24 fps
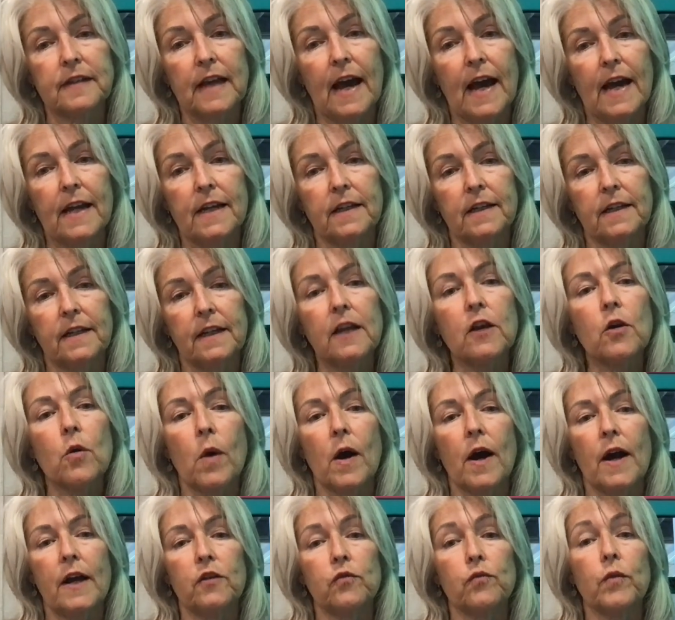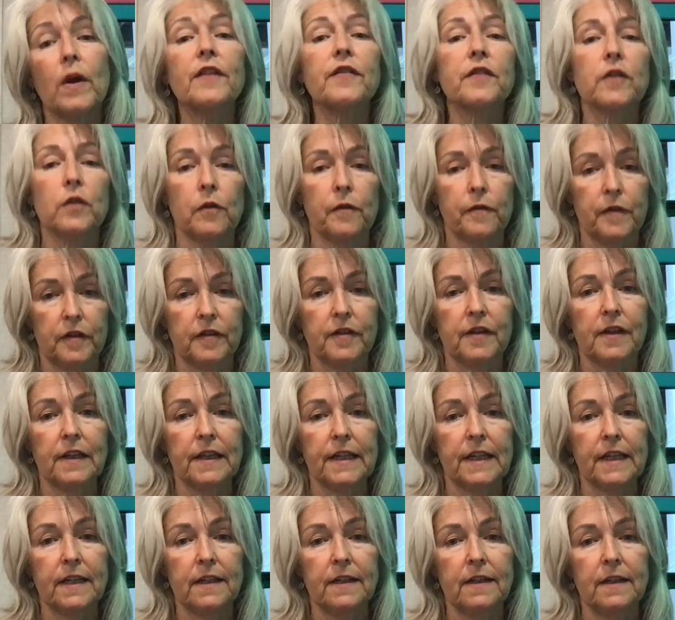at an equine rescue
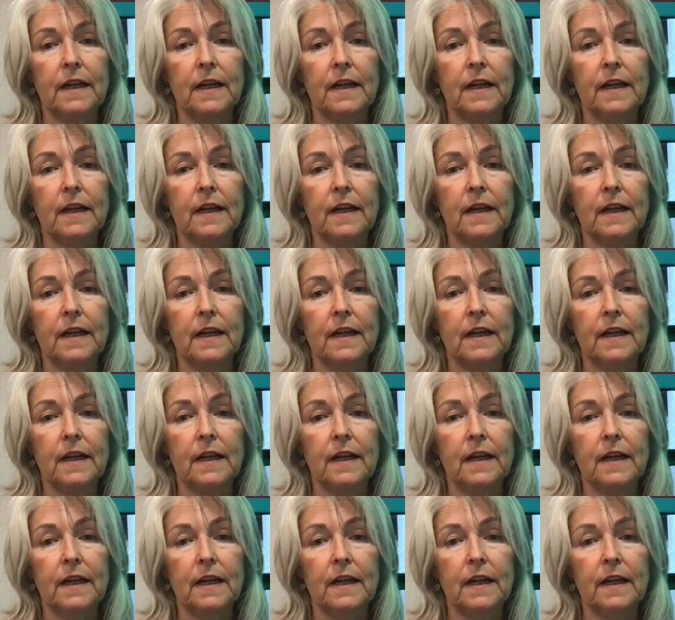facility.